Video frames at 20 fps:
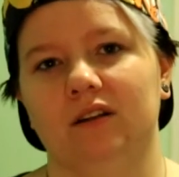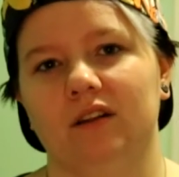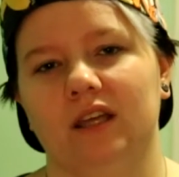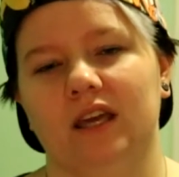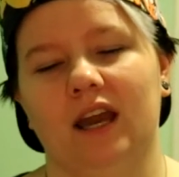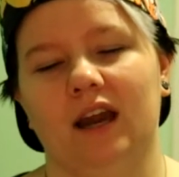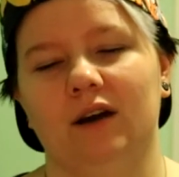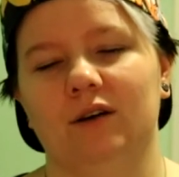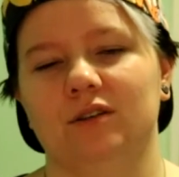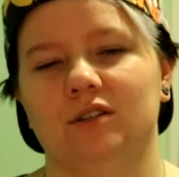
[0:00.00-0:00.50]
on the
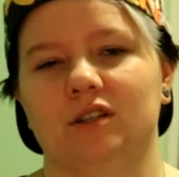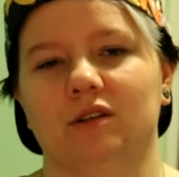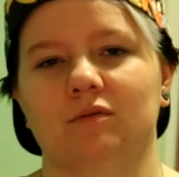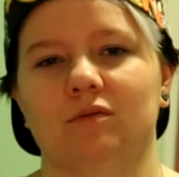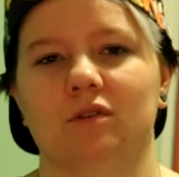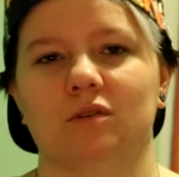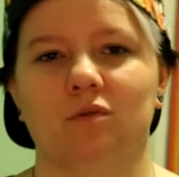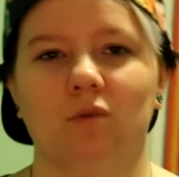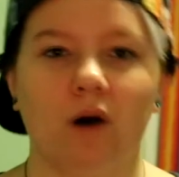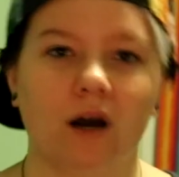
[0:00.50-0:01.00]
couch and
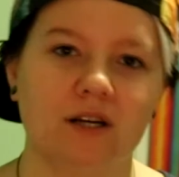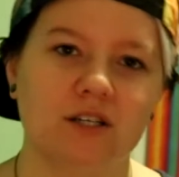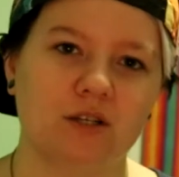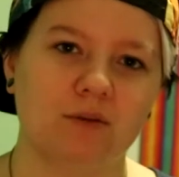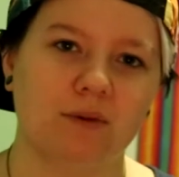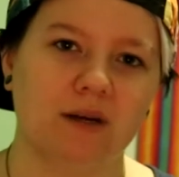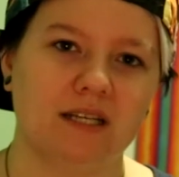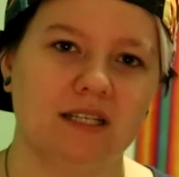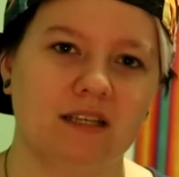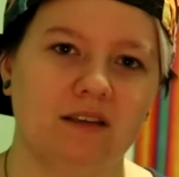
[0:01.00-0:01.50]
was
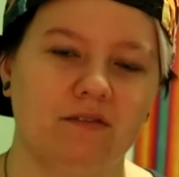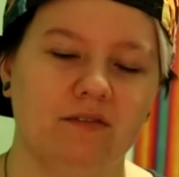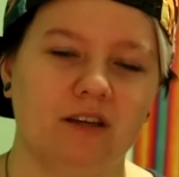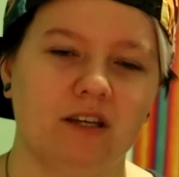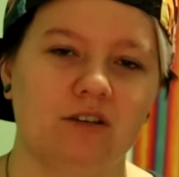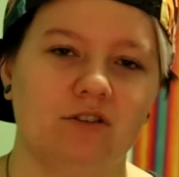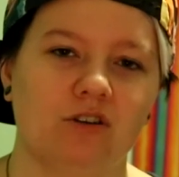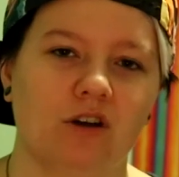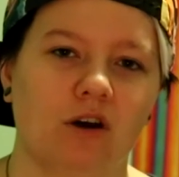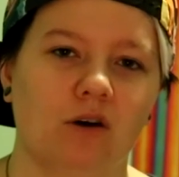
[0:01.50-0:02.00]
watching my
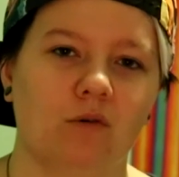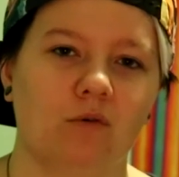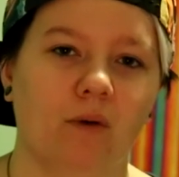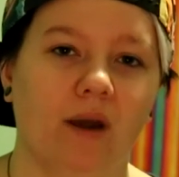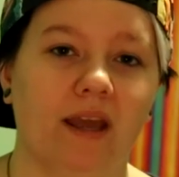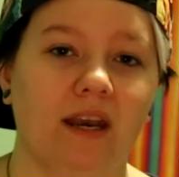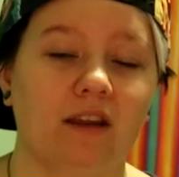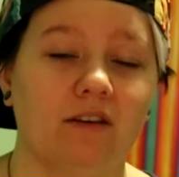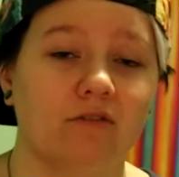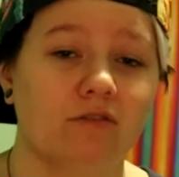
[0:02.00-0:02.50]
TV show
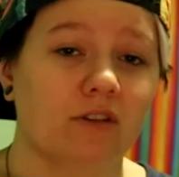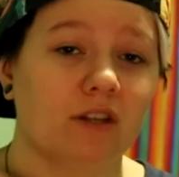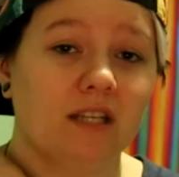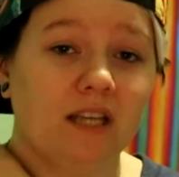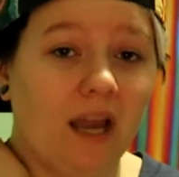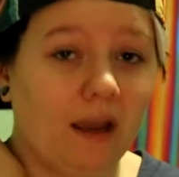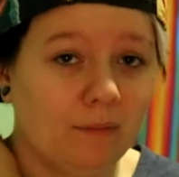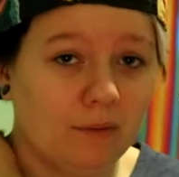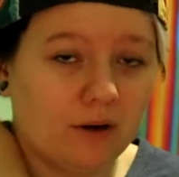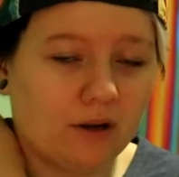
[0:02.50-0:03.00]
waiting for the
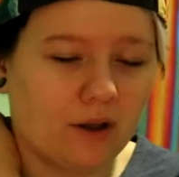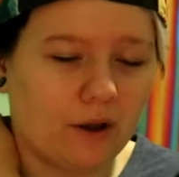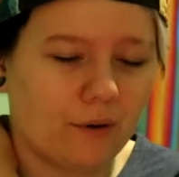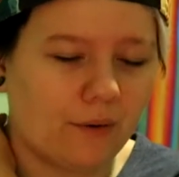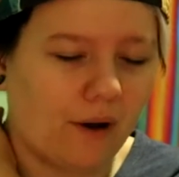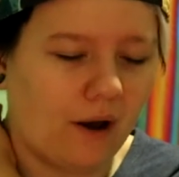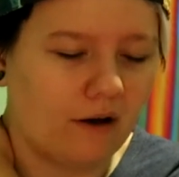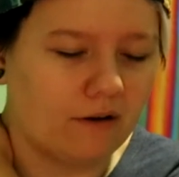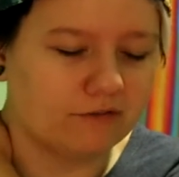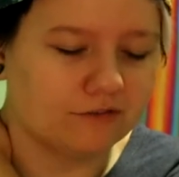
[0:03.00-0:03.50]
timer to go
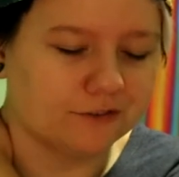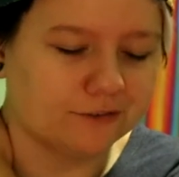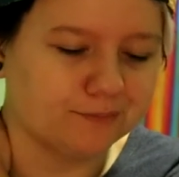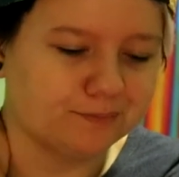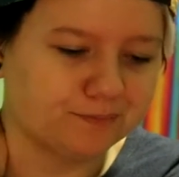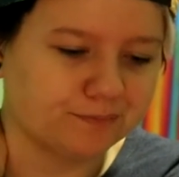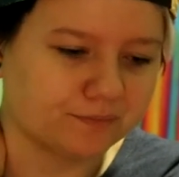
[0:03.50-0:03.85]
off.